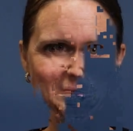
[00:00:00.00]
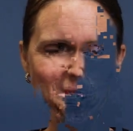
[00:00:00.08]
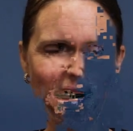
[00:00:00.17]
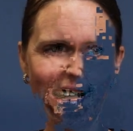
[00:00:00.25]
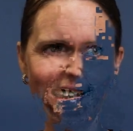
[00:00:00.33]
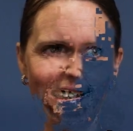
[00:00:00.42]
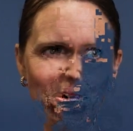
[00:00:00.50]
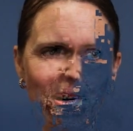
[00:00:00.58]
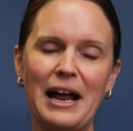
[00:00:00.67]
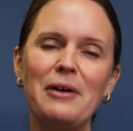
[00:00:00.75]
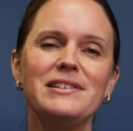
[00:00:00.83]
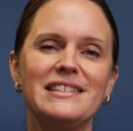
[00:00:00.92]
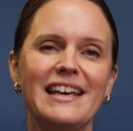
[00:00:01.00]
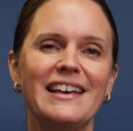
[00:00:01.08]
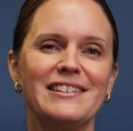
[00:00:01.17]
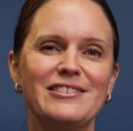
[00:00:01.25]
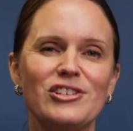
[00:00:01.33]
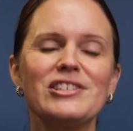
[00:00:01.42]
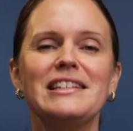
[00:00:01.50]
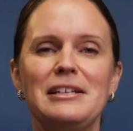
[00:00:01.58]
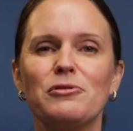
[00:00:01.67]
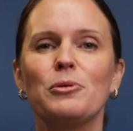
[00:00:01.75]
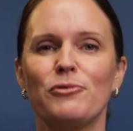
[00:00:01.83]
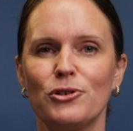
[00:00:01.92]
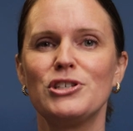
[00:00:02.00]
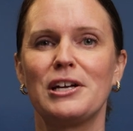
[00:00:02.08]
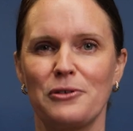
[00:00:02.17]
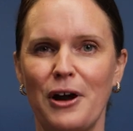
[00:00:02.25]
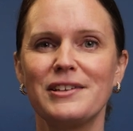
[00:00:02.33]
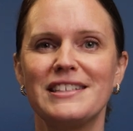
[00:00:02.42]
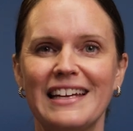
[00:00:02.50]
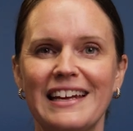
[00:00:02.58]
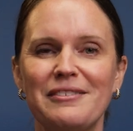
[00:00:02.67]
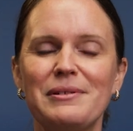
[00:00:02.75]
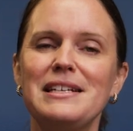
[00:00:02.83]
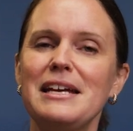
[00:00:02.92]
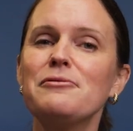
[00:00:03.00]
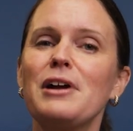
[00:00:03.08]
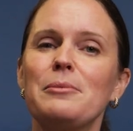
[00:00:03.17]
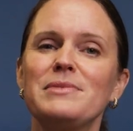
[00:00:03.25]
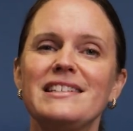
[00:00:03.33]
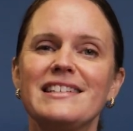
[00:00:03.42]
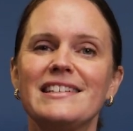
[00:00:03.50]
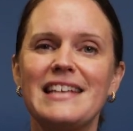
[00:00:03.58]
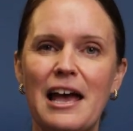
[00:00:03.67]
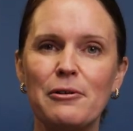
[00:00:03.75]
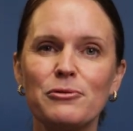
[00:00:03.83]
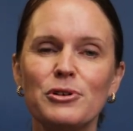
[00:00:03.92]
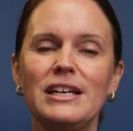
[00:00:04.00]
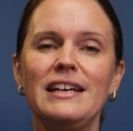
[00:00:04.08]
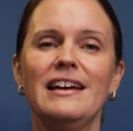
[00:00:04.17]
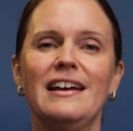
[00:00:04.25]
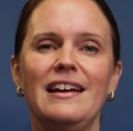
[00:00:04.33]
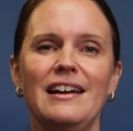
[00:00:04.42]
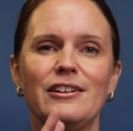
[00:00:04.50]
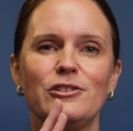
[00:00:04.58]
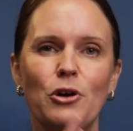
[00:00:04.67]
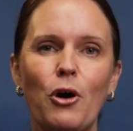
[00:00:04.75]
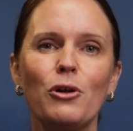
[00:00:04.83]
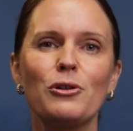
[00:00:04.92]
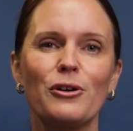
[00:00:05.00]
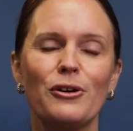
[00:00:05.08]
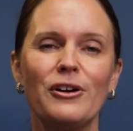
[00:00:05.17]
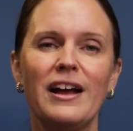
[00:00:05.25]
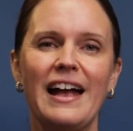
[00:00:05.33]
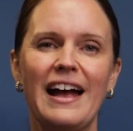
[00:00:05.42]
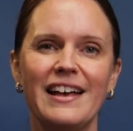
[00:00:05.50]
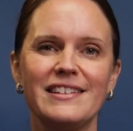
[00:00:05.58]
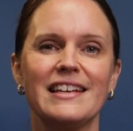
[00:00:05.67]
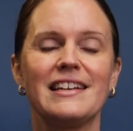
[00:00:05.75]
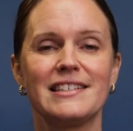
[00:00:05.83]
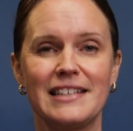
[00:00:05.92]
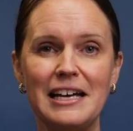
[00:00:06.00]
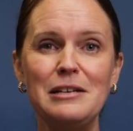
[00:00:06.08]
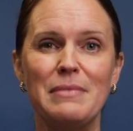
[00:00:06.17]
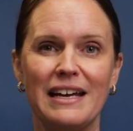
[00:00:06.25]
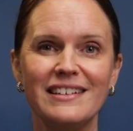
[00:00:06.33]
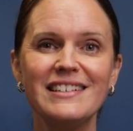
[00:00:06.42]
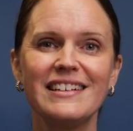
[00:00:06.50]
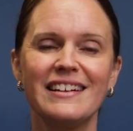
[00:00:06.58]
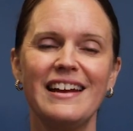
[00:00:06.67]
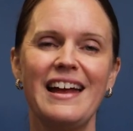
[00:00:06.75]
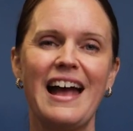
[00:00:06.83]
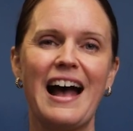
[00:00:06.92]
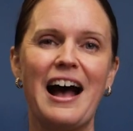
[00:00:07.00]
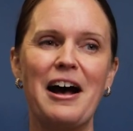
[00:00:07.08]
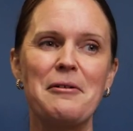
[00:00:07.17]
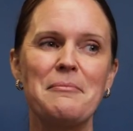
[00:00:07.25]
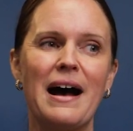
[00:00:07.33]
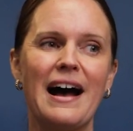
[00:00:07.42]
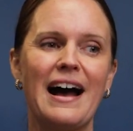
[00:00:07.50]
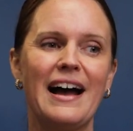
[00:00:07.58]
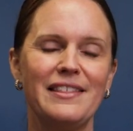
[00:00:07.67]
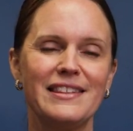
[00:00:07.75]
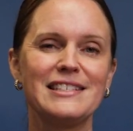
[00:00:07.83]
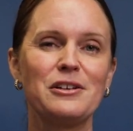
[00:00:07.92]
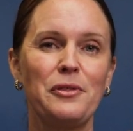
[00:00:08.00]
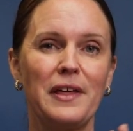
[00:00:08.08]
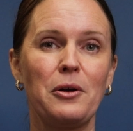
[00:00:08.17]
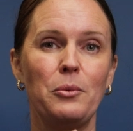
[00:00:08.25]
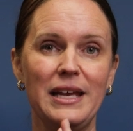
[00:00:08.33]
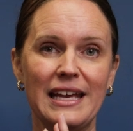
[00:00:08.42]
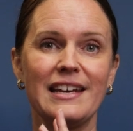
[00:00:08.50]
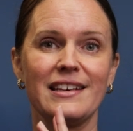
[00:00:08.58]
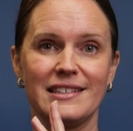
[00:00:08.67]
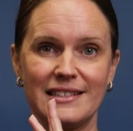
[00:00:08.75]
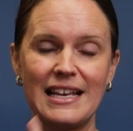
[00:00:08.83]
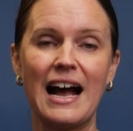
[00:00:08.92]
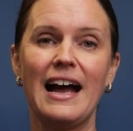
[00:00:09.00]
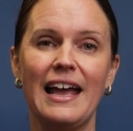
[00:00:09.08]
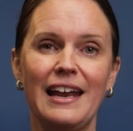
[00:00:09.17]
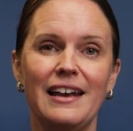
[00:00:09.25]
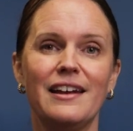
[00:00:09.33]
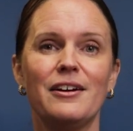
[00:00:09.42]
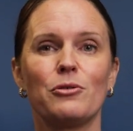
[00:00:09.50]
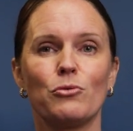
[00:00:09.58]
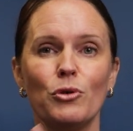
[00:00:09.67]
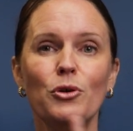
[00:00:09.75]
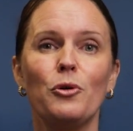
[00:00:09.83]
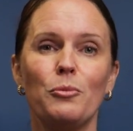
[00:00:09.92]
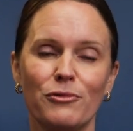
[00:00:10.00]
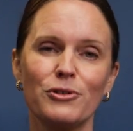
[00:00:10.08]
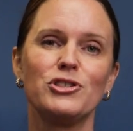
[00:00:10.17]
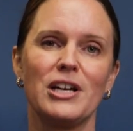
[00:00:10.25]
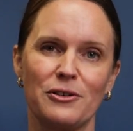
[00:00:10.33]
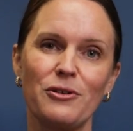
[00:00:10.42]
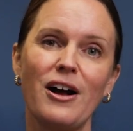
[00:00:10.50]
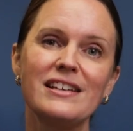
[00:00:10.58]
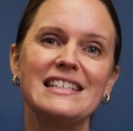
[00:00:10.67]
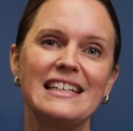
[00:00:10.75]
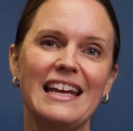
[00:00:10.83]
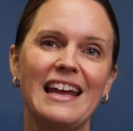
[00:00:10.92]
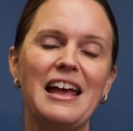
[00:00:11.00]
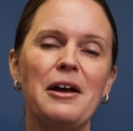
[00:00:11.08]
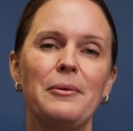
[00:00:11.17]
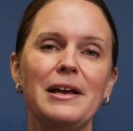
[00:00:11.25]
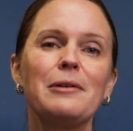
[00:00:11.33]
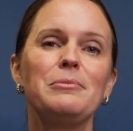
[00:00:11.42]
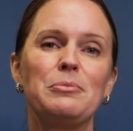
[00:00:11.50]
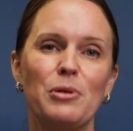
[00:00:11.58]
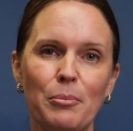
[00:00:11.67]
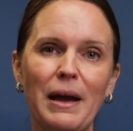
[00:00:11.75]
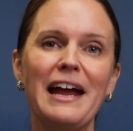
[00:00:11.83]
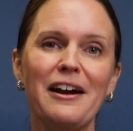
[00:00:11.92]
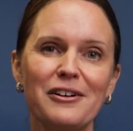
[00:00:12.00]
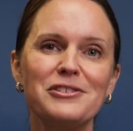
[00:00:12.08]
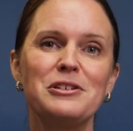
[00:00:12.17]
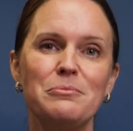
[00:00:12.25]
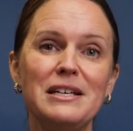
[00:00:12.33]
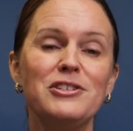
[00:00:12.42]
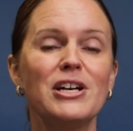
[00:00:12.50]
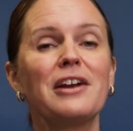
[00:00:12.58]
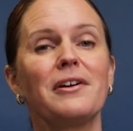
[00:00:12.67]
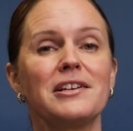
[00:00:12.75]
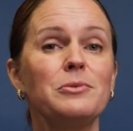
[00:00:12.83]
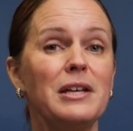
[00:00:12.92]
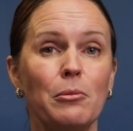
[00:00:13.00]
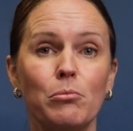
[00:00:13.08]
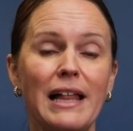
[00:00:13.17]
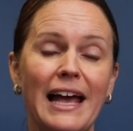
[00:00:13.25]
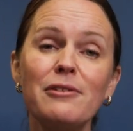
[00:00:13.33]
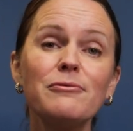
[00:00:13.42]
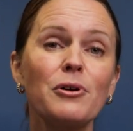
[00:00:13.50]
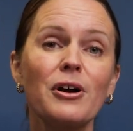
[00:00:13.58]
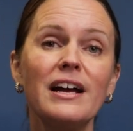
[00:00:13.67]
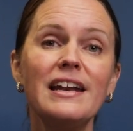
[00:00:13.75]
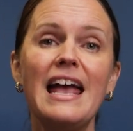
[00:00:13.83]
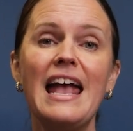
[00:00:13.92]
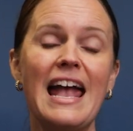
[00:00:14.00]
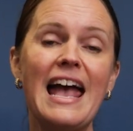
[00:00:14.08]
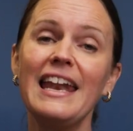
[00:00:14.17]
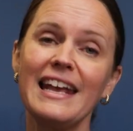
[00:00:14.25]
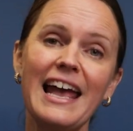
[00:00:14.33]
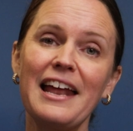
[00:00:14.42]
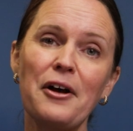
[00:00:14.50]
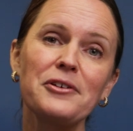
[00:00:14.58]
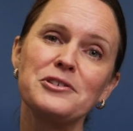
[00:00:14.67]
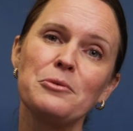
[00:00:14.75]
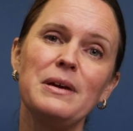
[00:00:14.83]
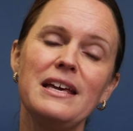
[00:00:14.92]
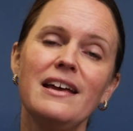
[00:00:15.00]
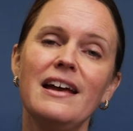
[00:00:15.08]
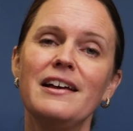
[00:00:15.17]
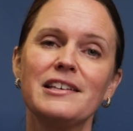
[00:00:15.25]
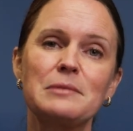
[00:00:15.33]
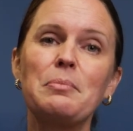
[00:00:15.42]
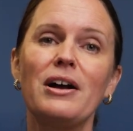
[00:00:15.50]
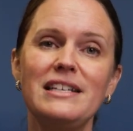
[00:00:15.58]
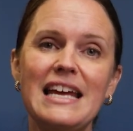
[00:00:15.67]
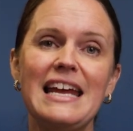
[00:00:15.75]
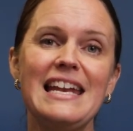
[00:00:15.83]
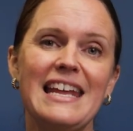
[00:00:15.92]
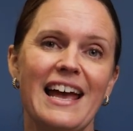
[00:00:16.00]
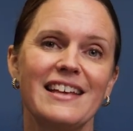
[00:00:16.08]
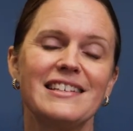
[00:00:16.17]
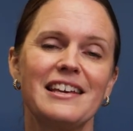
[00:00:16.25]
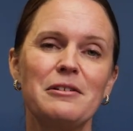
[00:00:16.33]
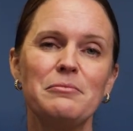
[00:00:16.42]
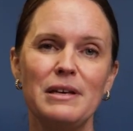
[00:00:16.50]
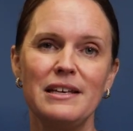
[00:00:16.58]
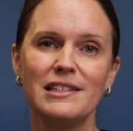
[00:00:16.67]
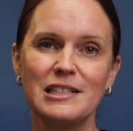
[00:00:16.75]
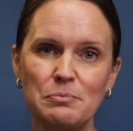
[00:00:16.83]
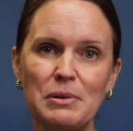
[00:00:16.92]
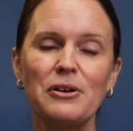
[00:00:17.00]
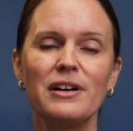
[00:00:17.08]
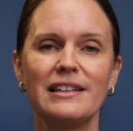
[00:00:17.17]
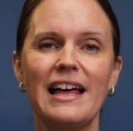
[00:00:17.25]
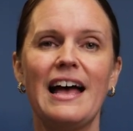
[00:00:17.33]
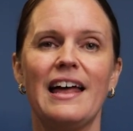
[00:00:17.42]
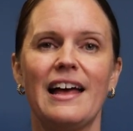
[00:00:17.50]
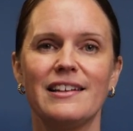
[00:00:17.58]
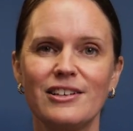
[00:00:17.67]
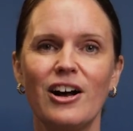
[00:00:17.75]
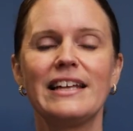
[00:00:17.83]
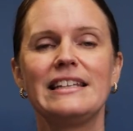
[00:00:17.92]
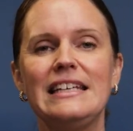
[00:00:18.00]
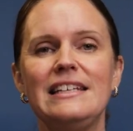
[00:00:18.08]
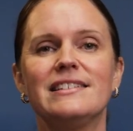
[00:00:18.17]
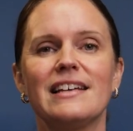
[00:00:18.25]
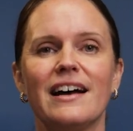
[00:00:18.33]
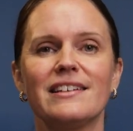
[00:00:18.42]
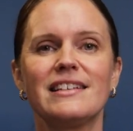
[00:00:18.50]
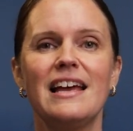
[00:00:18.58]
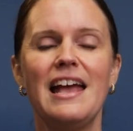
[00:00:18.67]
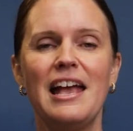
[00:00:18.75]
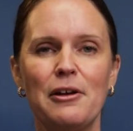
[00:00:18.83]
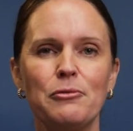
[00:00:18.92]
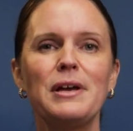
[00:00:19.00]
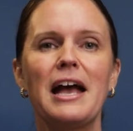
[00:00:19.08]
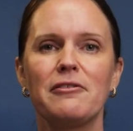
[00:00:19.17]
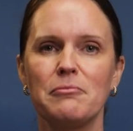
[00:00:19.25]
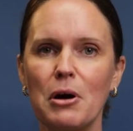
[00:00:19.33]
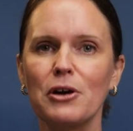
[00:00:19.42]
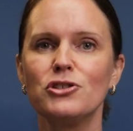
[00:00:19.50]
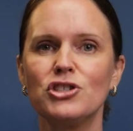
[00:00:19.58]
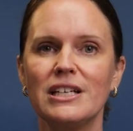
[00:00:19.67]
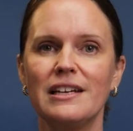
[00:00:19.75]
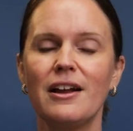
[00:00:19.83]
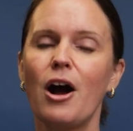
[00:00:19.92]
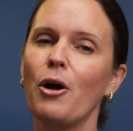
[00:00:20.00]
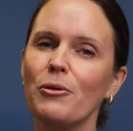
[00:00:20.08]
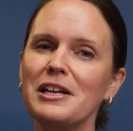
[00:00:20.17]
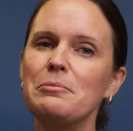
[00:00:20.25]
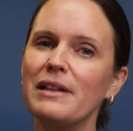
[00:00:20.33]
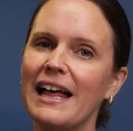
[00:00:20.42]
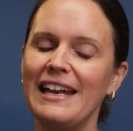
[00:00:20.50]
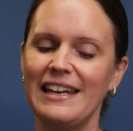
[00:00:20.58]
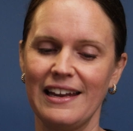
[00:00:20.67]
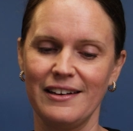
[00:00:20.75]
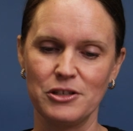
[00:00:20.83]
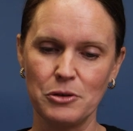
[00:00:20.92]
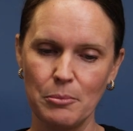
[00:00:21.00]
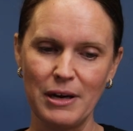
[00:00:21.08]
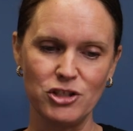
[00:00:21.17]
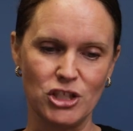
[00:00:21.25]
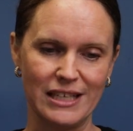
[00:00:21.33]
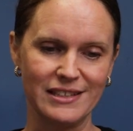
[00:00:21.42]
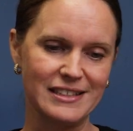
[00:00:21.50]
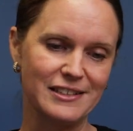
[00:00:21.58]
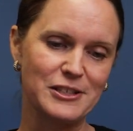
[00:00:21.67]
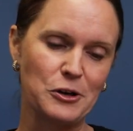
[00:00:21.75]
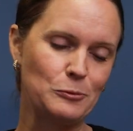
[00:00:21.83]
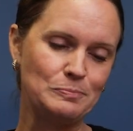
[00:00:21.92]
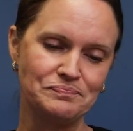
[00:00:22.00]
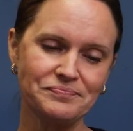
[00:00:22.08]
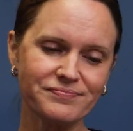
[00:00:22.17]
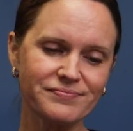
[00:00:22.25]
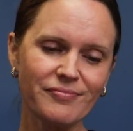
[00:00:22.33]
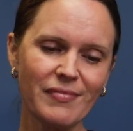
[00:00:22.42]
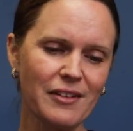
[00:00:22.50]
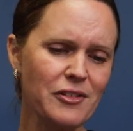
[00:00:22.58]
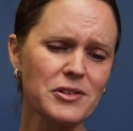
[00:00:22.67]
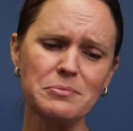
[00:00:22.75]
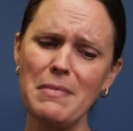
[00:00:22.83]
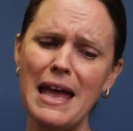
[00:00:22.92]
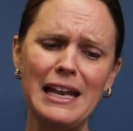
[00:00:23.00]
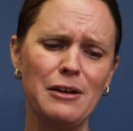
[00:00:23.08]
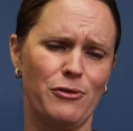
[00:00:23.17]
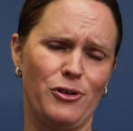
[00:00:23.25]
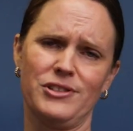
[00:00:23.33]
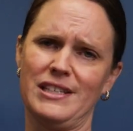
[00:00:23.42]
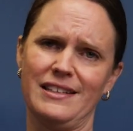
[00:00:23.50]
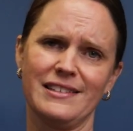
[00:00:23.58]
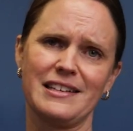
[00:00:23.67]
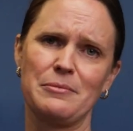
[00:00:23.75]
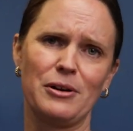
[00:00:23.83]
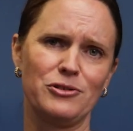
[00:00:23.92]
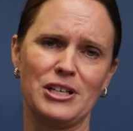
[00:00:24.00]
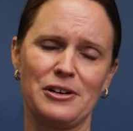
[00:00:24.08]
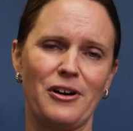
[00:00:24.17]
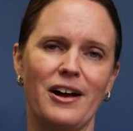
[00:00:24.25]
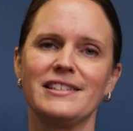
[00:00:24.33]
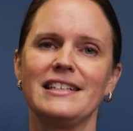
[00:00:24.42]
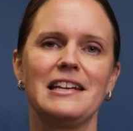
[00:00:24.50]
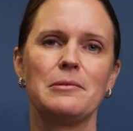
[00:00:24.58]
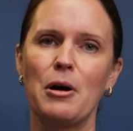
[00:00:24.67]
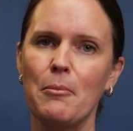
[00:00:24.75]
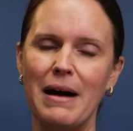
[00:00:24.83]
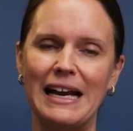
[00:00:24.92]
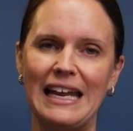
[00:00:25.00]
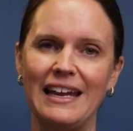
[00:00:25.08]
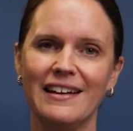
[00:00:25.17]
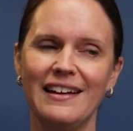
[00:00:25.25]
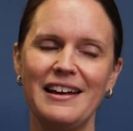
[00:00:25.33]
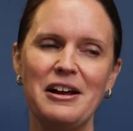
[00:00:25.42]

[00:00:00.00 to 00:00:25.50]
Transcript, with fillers: But what I would say is just leave room for generosity. When Dave Ramsey says every dollar has an assignment, um, I still think we can assign room for generosity. We can be prepared to be generous. We can plan for it, and it can also be spontaneous. It can be spirit led as God leads us if we have margin already planned into our budgets. And so there's many verses about generosity and about money.